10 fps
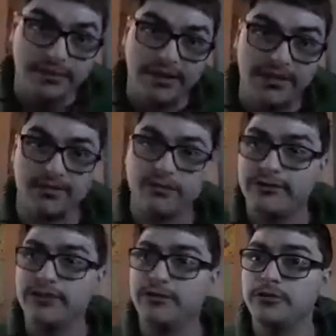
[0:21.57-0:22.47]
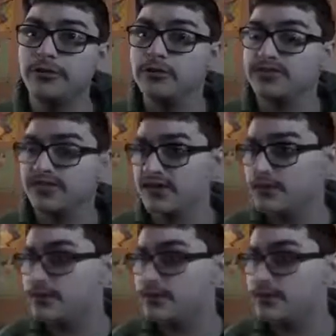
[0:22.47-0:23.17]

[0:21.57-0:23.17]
by showing you some